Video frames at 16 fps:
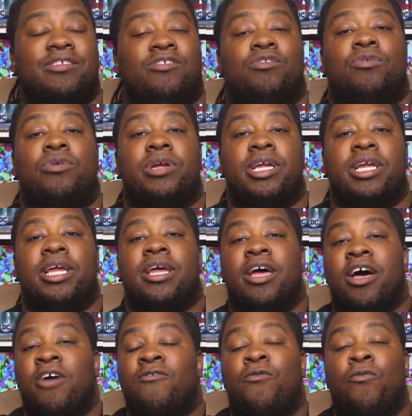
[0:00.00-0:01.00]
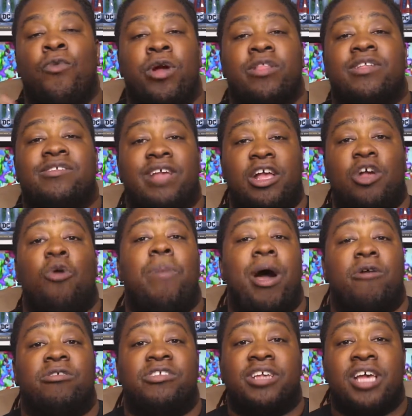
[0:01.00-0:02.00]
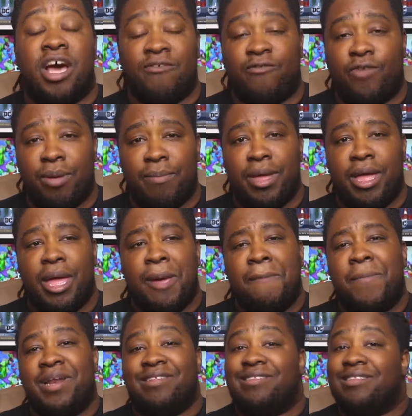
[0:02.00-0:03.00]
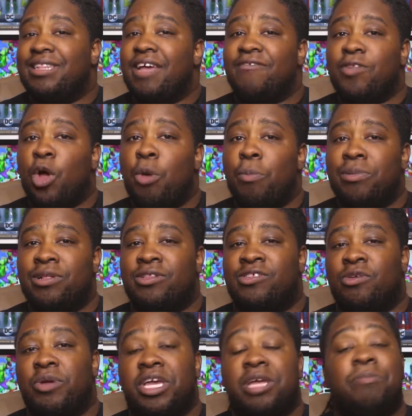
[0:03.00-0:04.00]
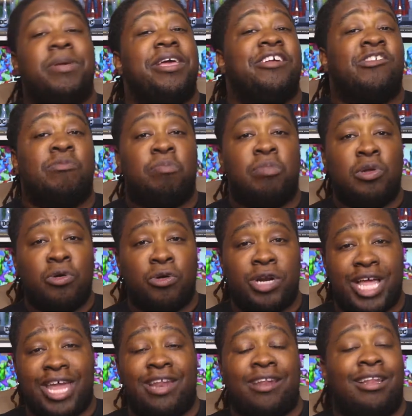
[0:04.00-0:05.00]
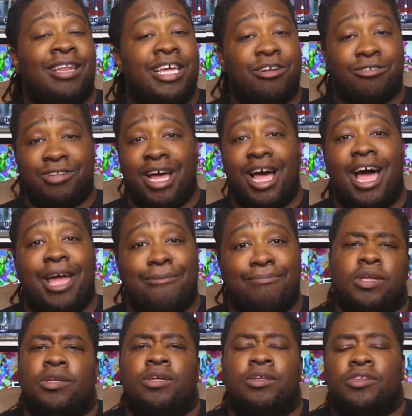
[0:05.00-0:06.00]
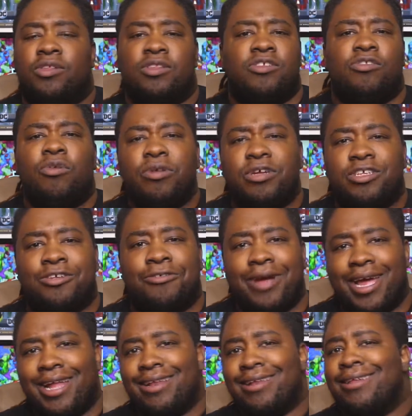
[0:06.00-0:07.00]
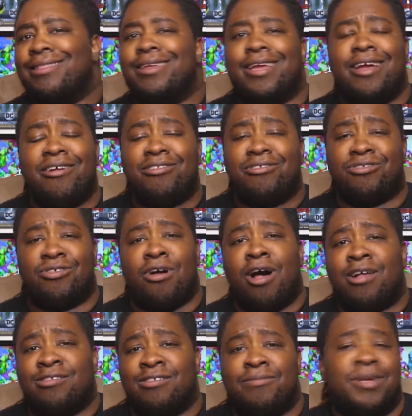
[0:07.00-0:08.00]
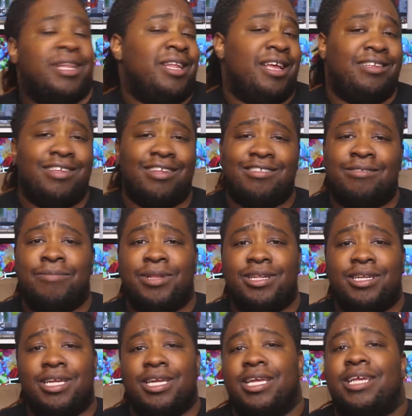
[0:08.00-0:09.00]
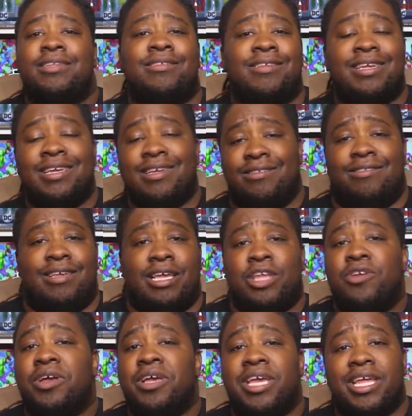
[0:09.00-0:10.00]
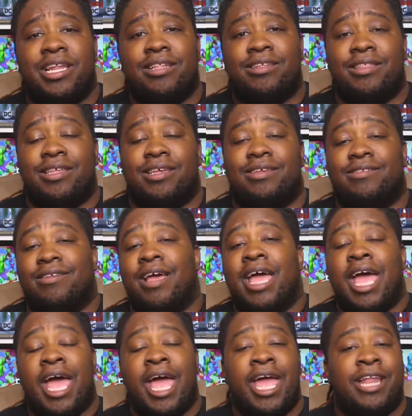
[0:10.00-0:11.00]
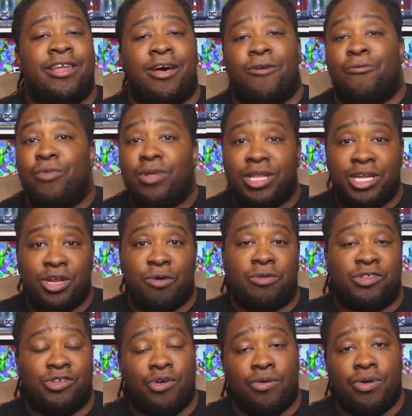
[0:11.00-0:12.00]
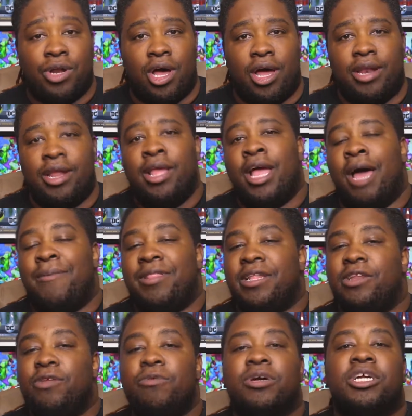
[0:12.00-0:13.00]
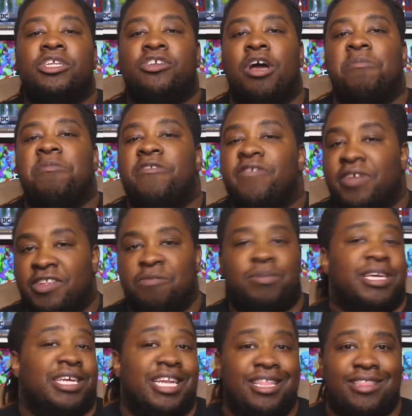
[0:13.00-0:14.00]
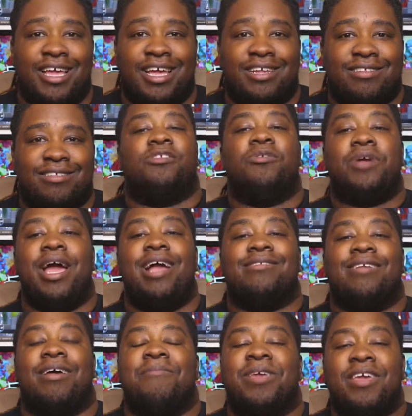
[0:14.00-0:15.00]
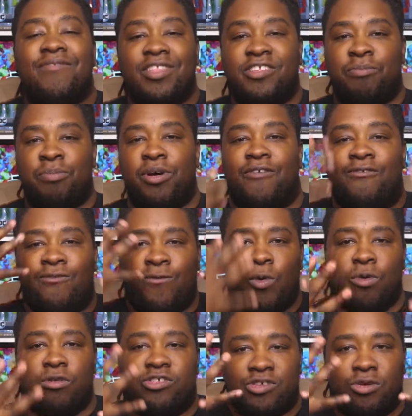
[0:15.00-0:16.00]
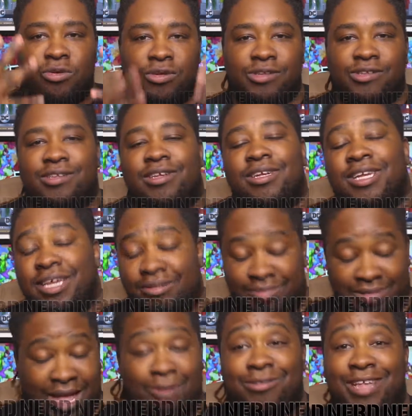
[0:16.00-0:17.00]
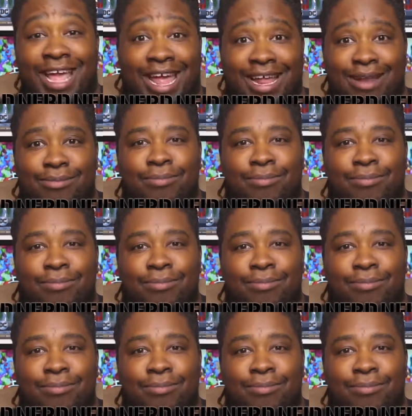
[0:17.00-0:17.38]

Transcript: story of where the psycho powers come from, but it's left open so it could be explored at a later time. So the story's great, the characters are awesome, and the accessibility is easy. You can get into this and uh, really know what's going on. I mean, they do a good job of explaining things. So guys, I'm giving this book four skulls. That was eight.